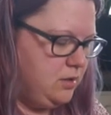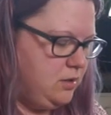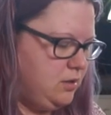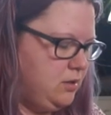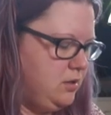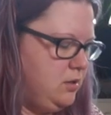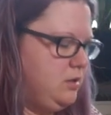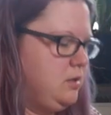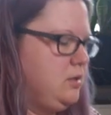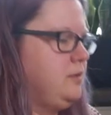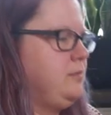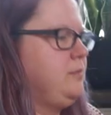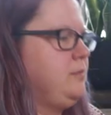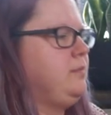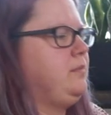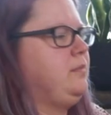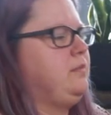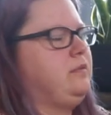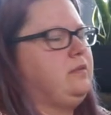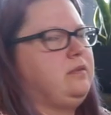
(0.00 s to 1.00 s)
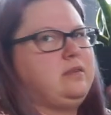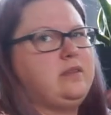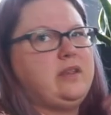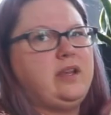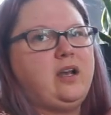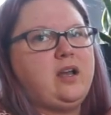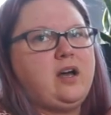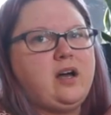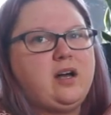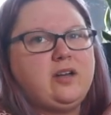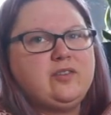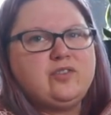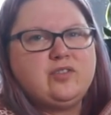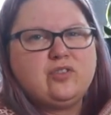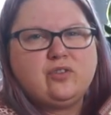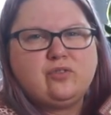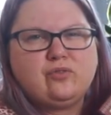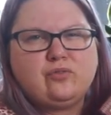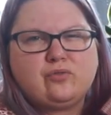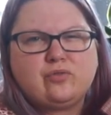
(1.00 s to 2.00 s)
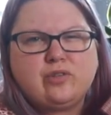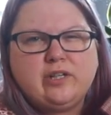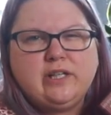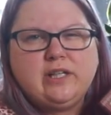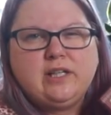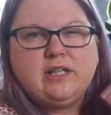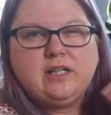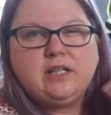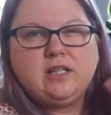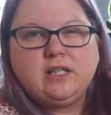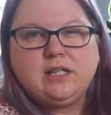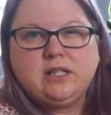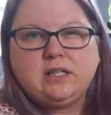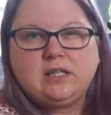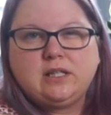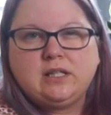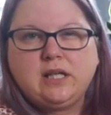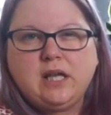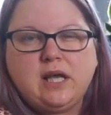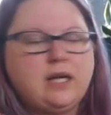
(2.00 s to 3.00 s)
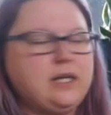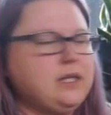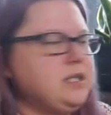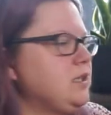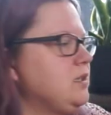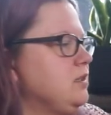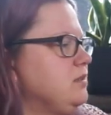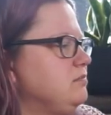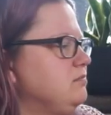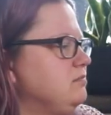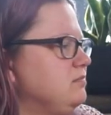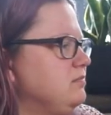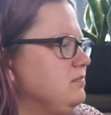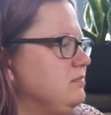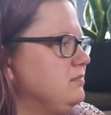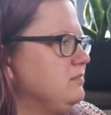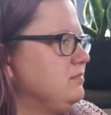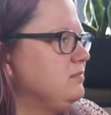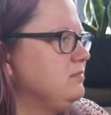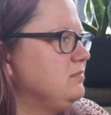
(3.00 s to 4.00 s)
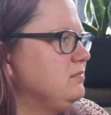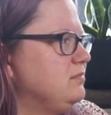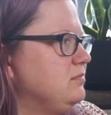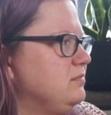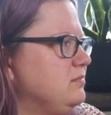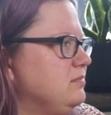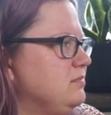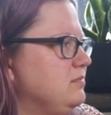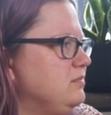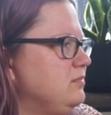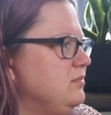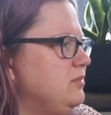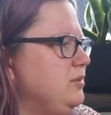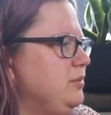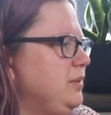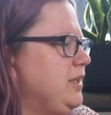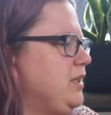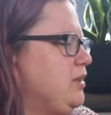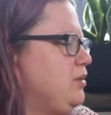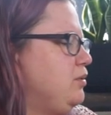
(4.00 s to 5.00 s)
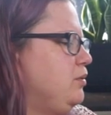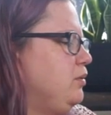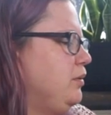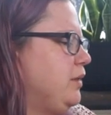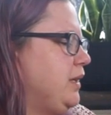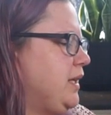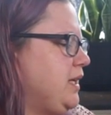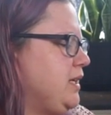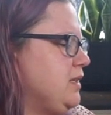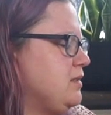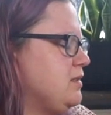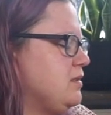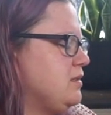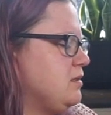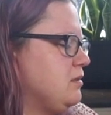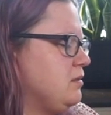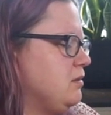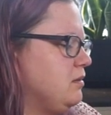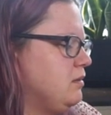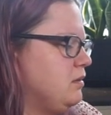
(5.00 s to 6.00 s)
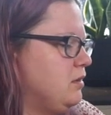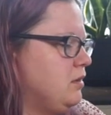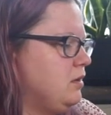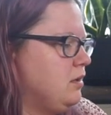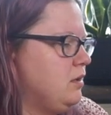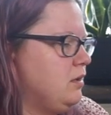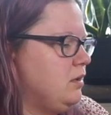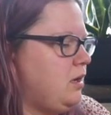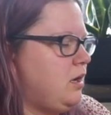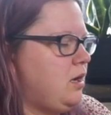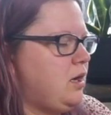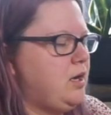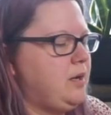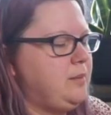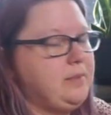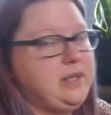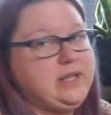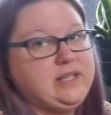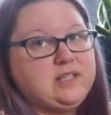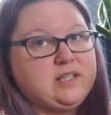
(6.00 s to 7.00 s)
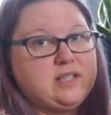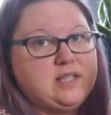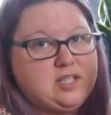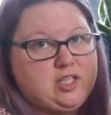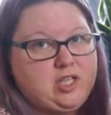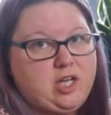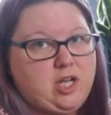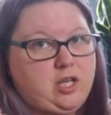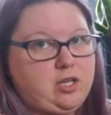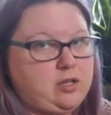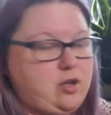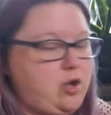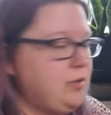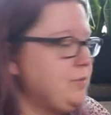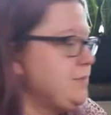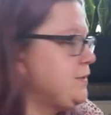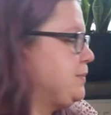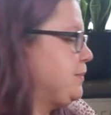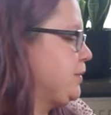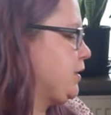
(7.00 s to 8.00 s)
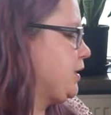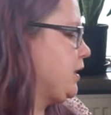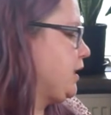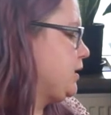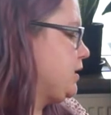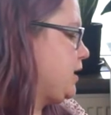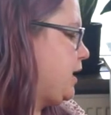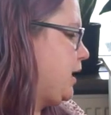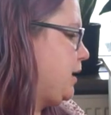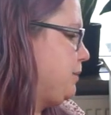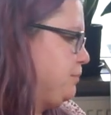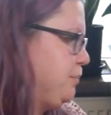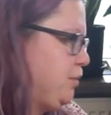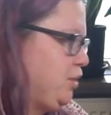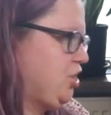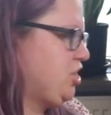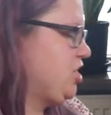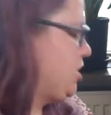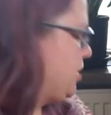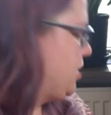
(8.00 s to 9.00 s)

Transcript: um, the last three, like, what do we call these? Um, it's the Sherlock Holmes book, eh, books,